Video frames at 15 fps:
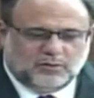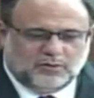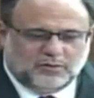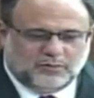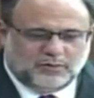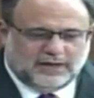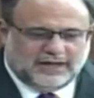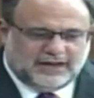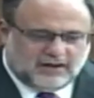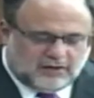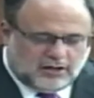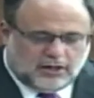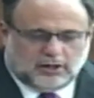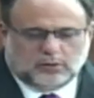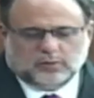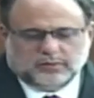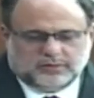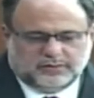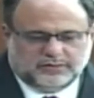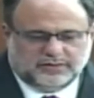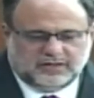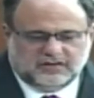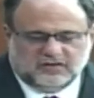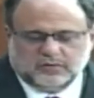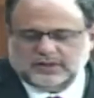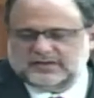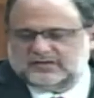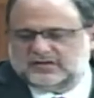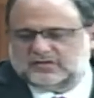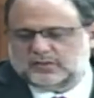Here now, in
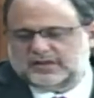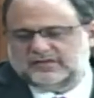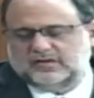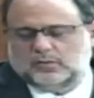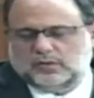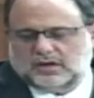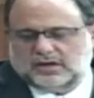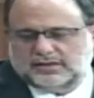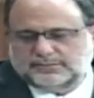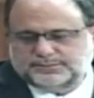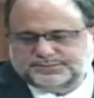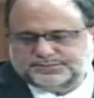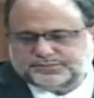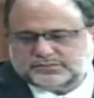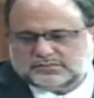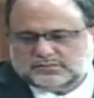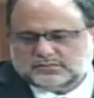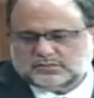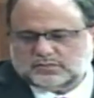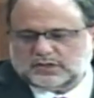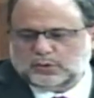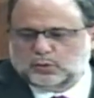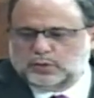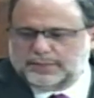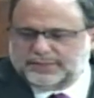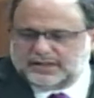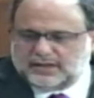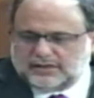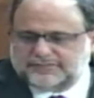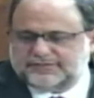2021, women
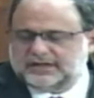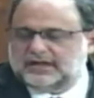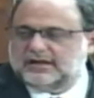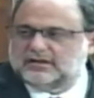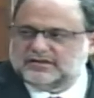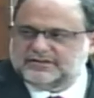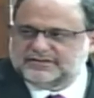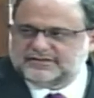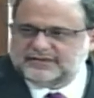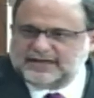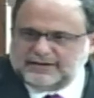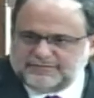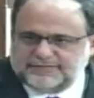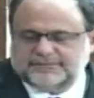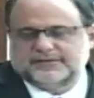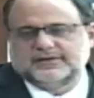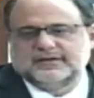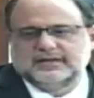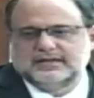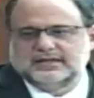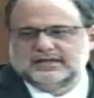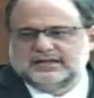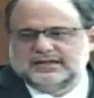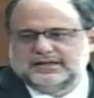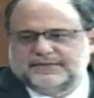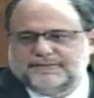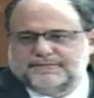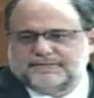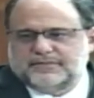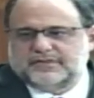are feeling unsafe,
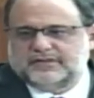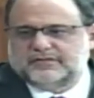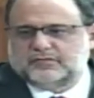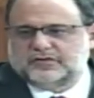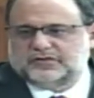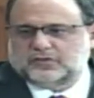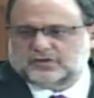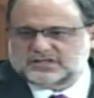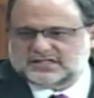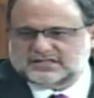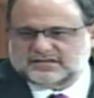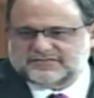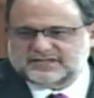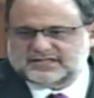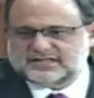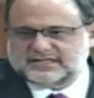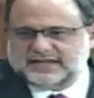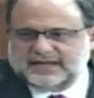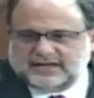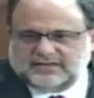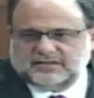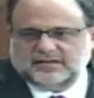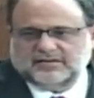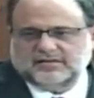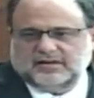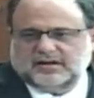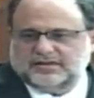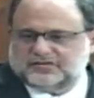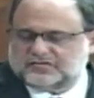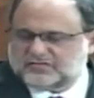the resources of the state are
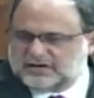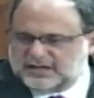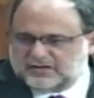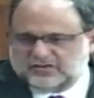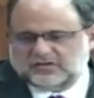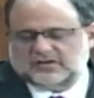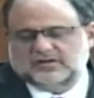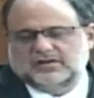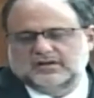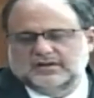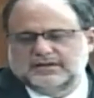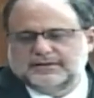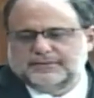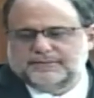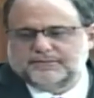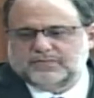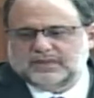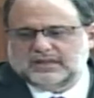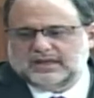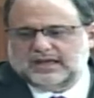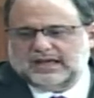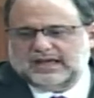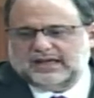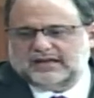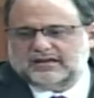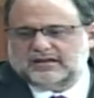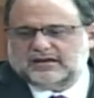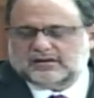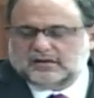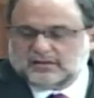stretched, and they're
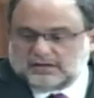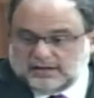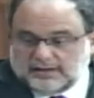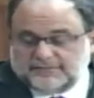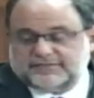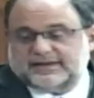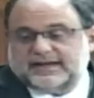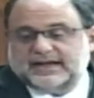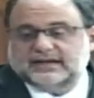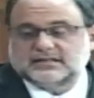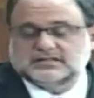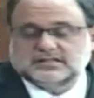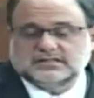calling for action.